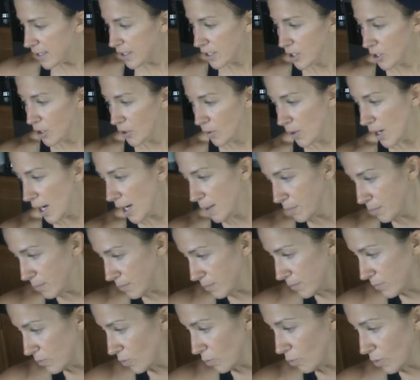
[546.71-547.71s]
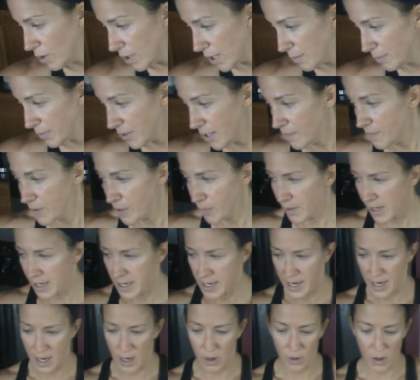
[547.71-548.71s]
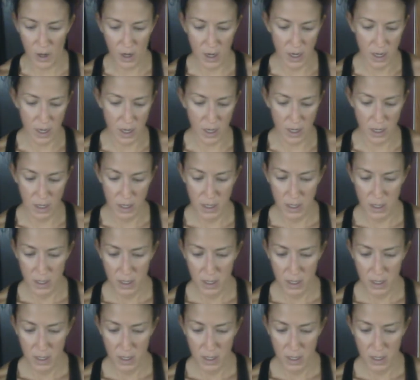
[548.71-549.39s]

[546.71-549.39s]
you know, I'm what I'm loving right now are